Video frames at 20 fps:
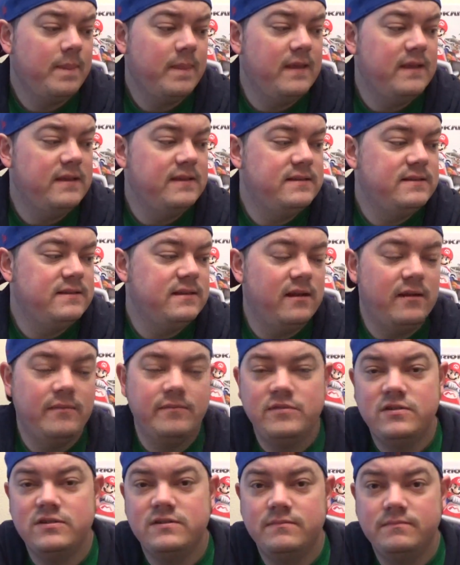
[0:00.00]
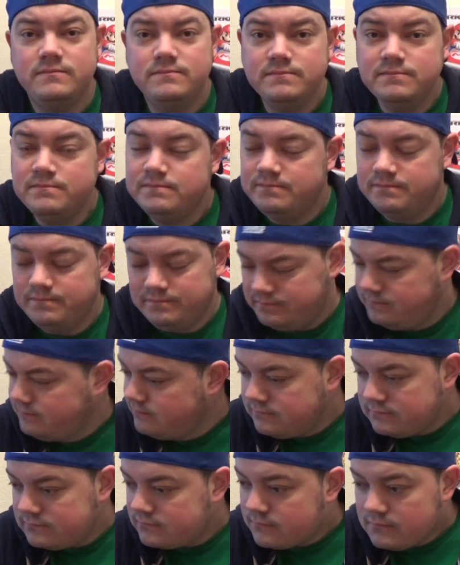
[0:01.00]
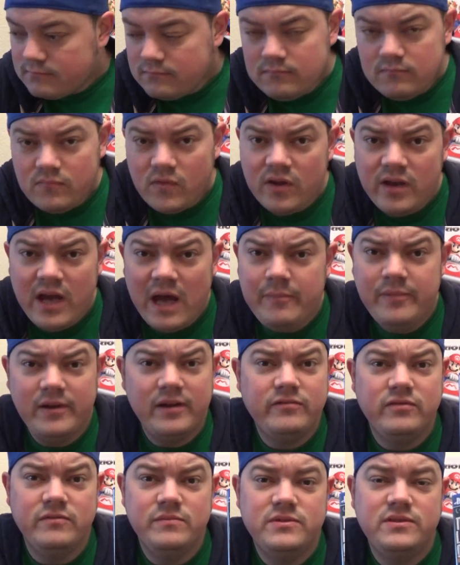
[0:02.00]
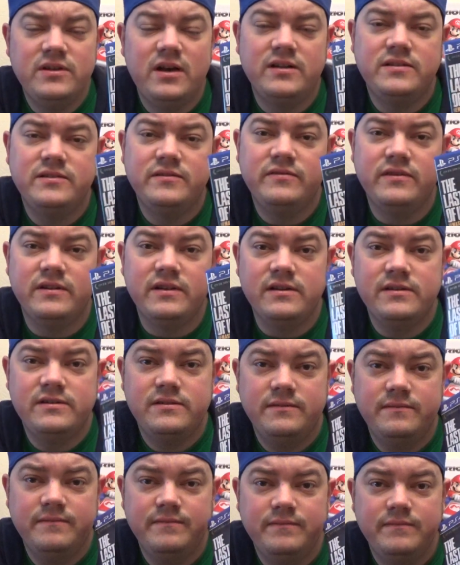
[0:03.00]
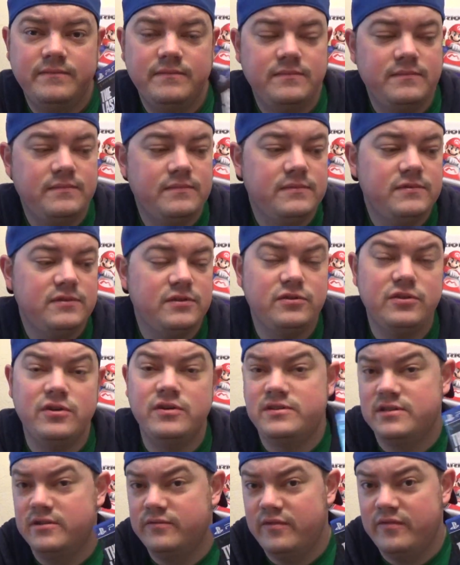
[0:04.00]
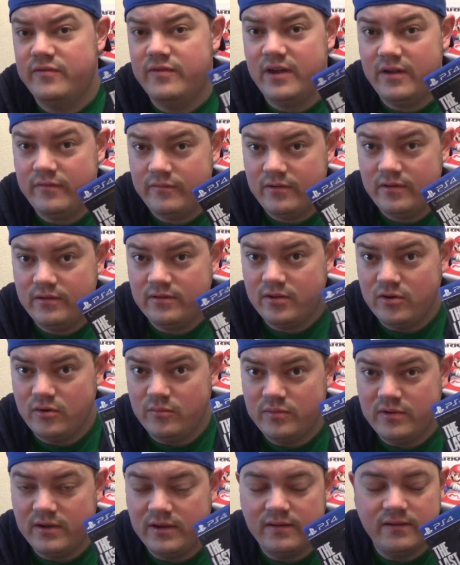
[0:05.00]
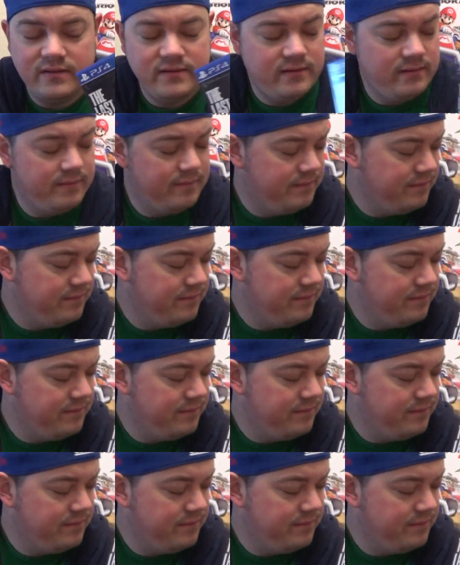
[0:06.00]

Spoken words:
It's just Epic from start to finish. So do yourself a favour and go and play this.